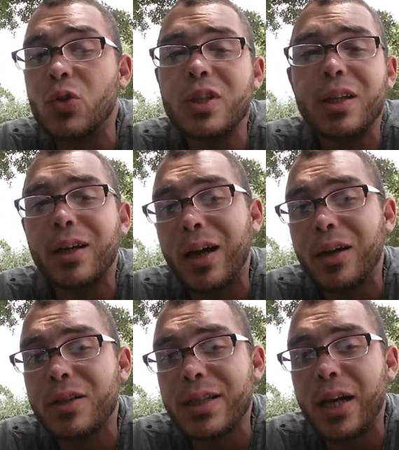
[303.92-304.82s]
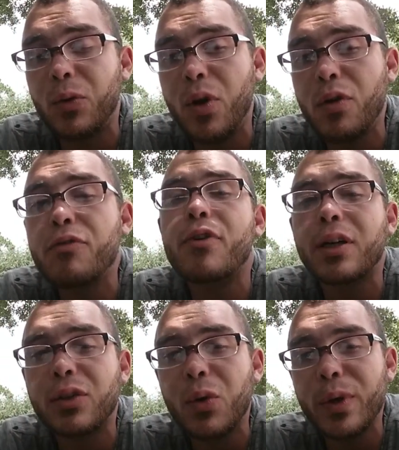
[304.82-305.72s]
You see that guy on the side of the road?
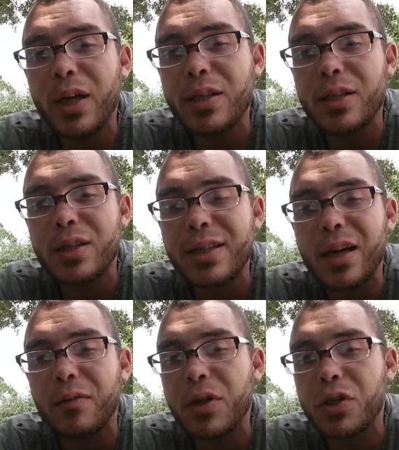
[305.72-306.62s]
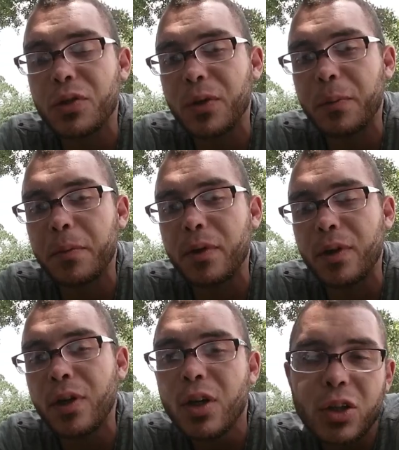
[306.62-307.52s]
Fuck donating to the Salvation Army.
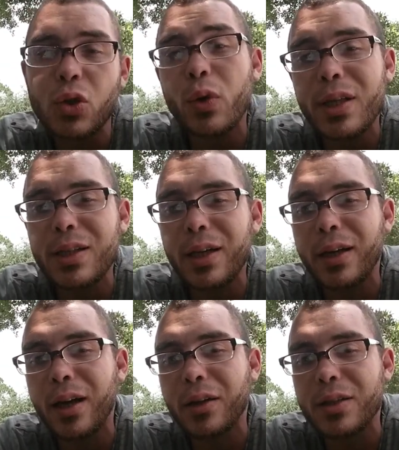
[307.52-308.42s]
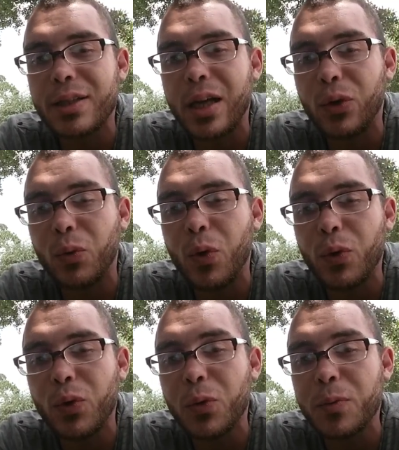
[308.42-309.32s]
Donate to that guy on the side of the
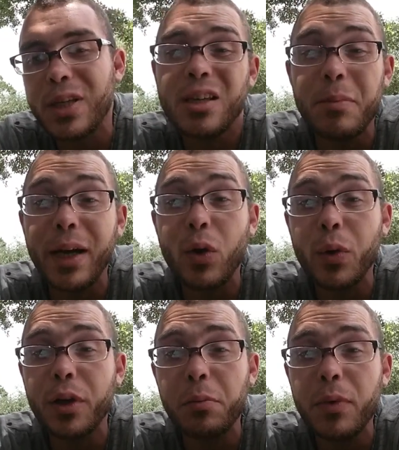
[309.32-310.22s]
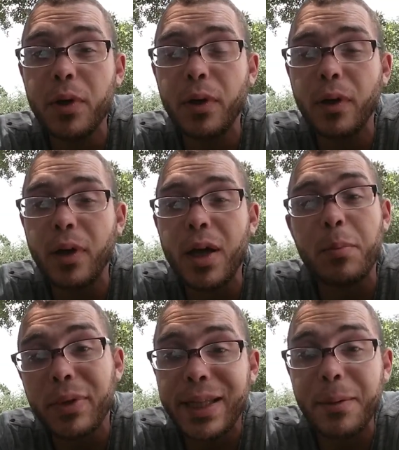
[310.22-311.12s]
road. You know what I'm saying? He might go get a beer,
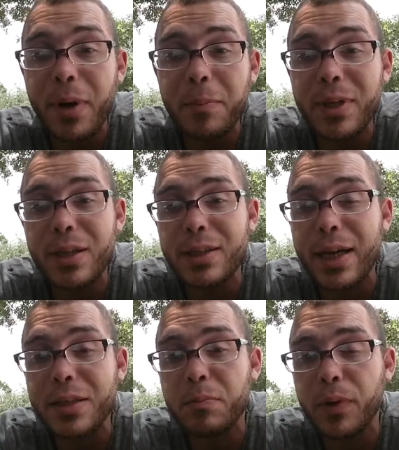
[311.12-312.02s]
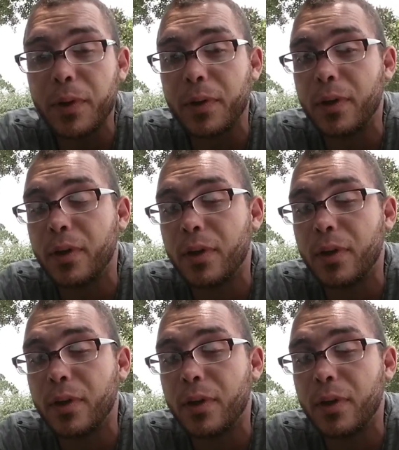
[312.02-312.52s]
but that might be his last beer.